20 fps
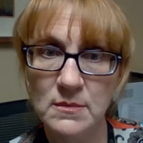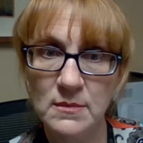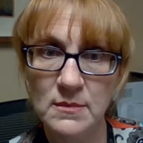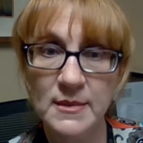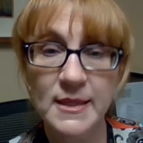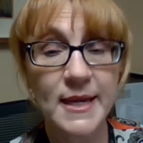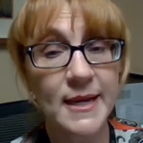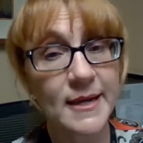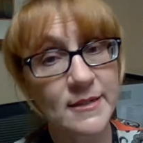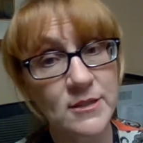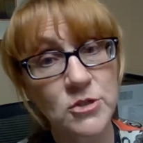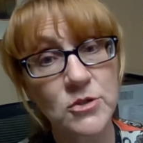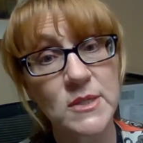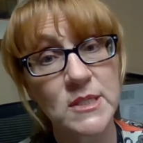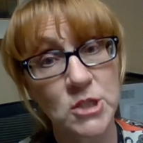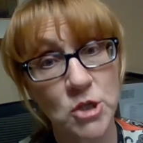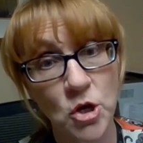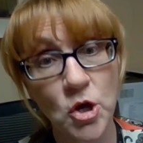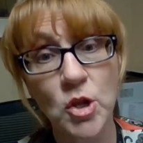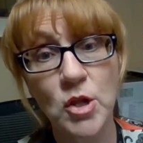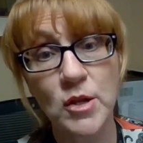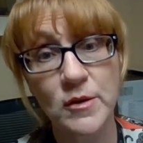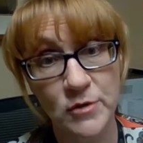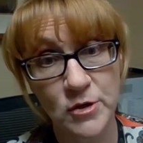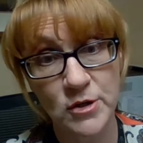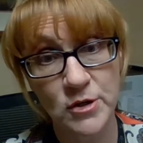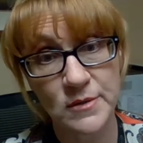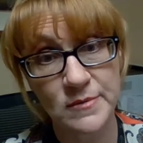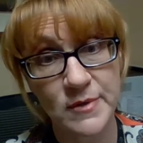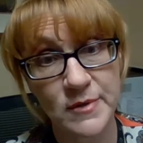The answer is
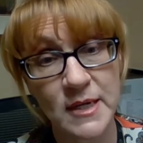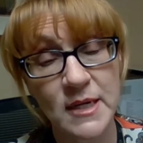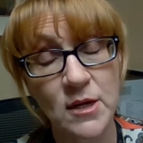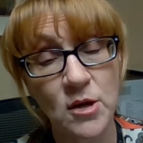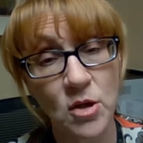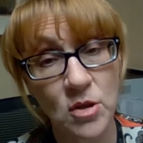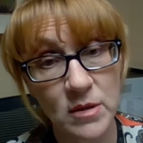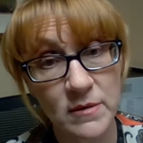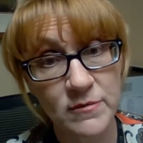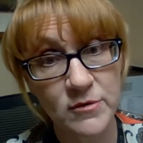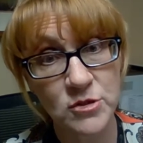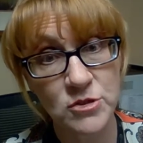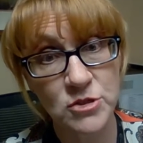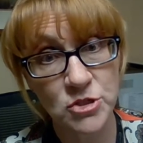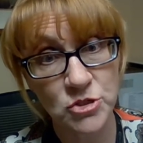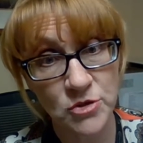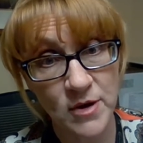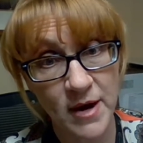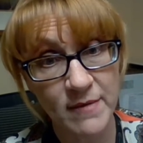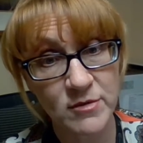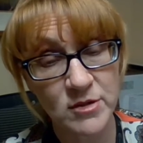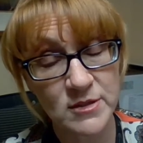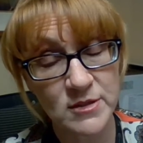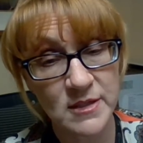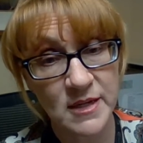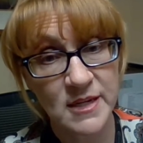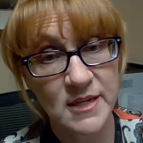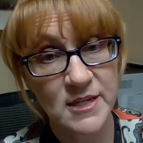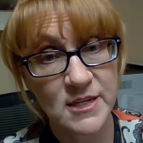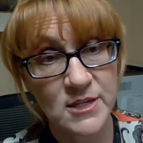Gulliver in Gulliver's
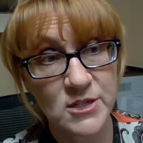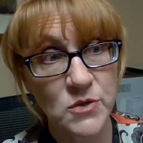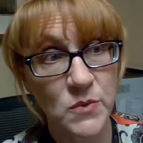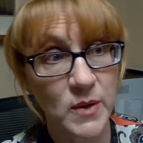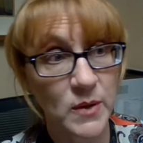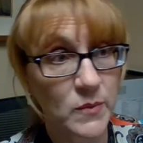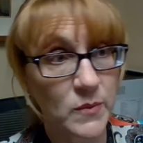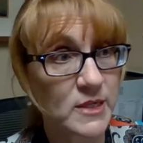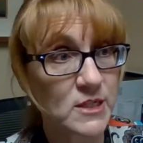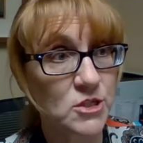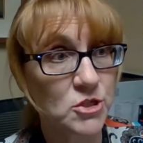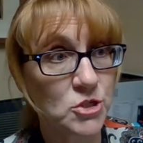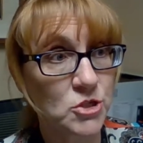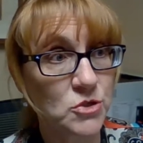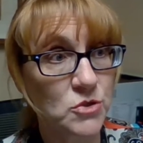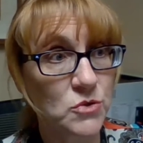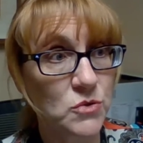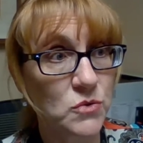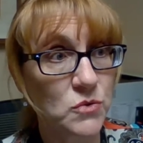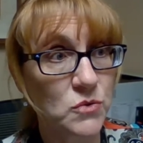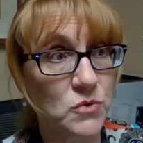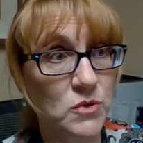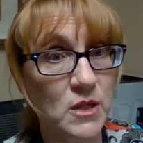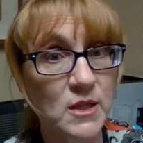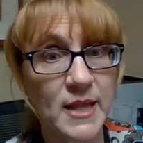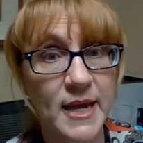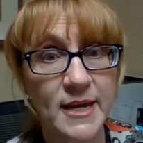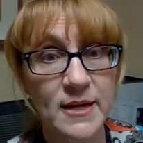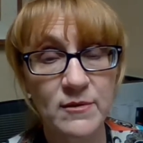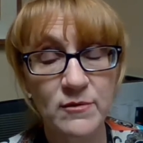Travels. So he went to the
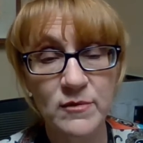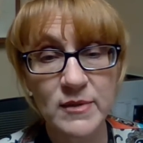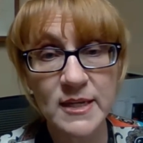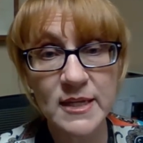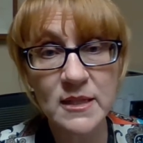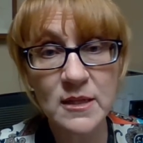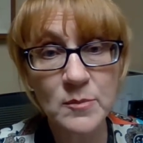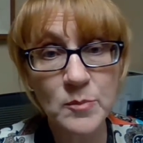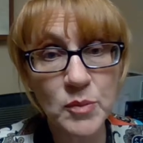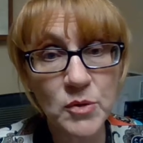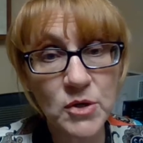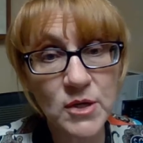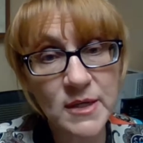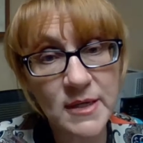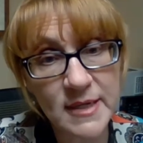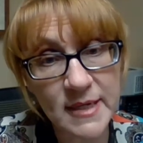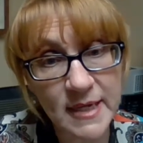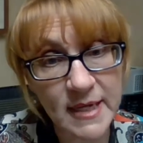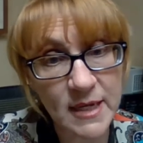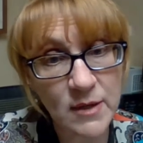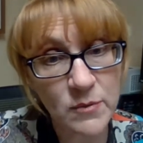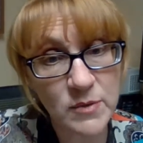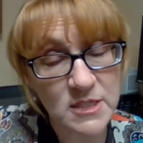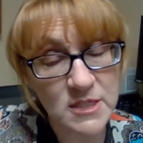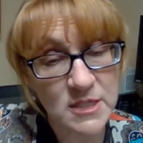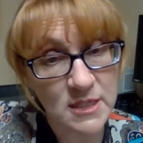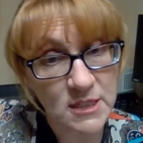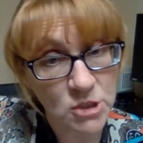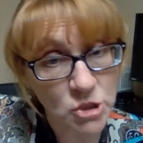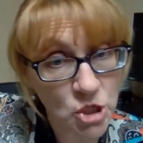land of Lilliput, and he
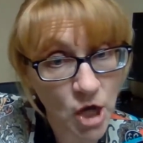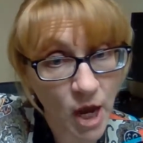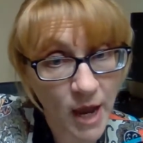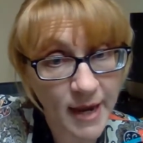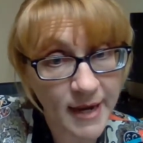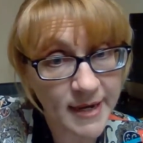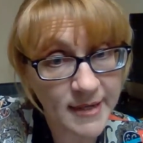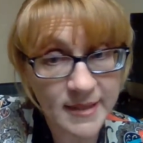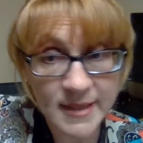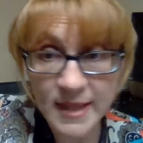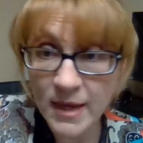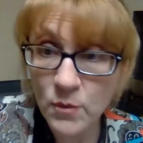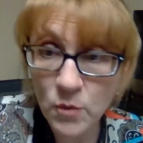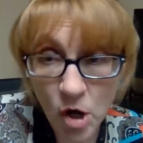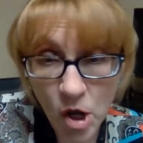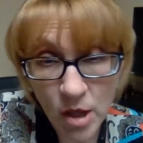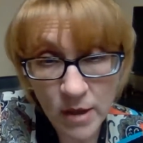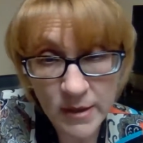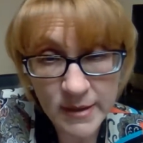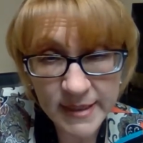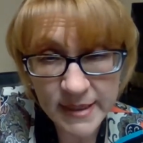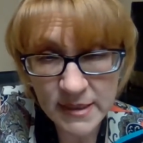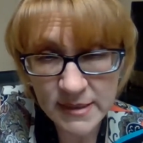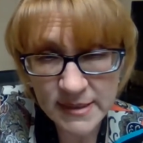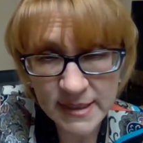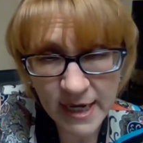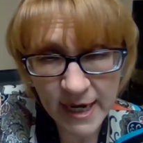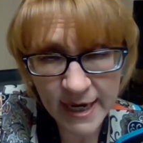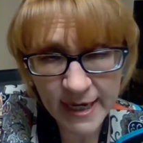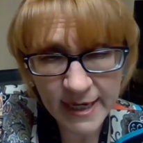was the giant, and they were all little
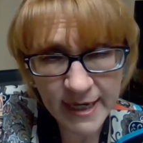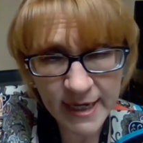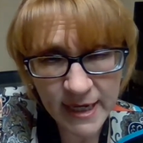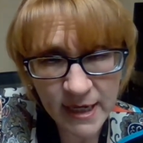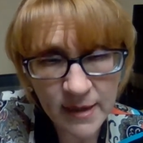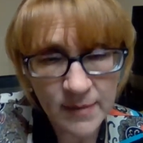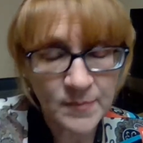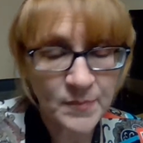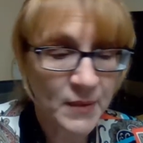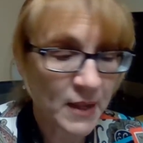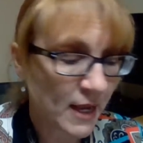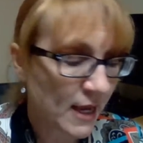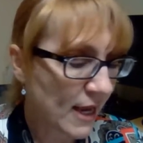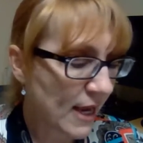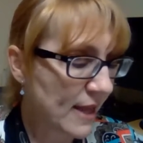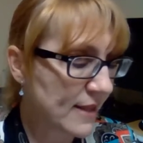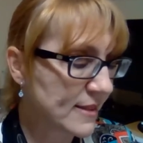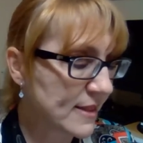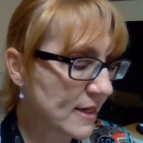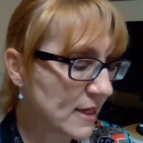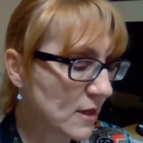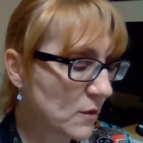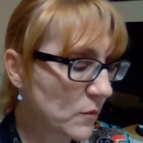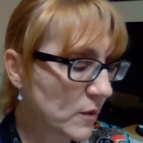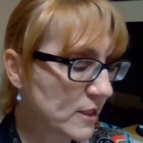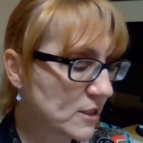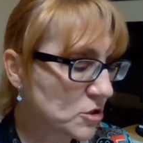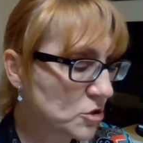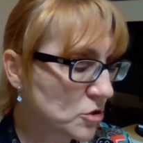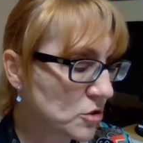tiny. And then he
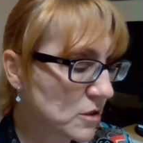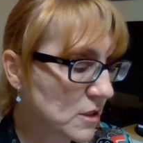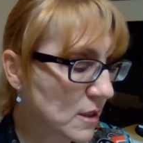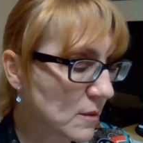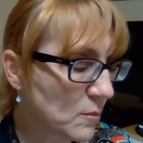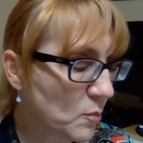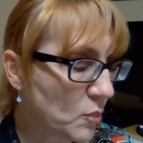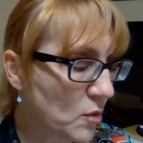went to the